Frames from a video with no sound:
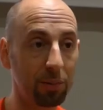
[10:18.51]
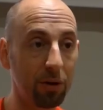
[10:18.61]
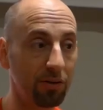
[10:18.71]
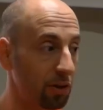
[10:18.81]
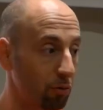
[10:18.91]

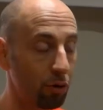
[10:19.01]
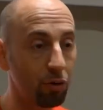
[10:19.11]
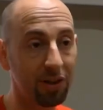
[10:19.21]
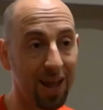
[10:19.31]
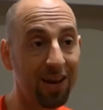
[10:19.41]
because it took
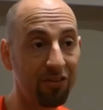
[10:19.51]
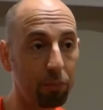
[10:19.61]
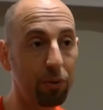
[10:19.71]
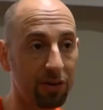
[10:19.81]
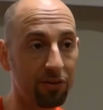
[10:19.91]
you 10
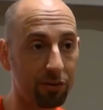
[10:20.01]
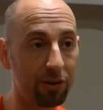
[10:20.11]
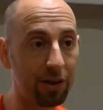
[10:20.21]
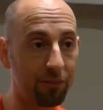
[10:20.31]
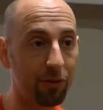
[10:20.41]
sprints to
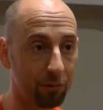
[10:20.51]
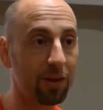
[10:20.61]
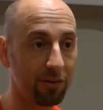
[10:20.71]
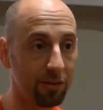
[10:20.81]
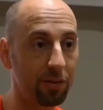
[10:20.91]
deliver
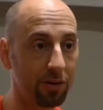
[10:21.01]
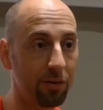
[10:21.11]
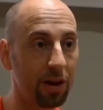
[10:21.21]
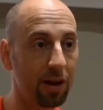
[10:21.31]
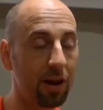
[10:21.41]
20 stories,
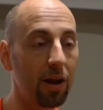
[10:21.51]
right?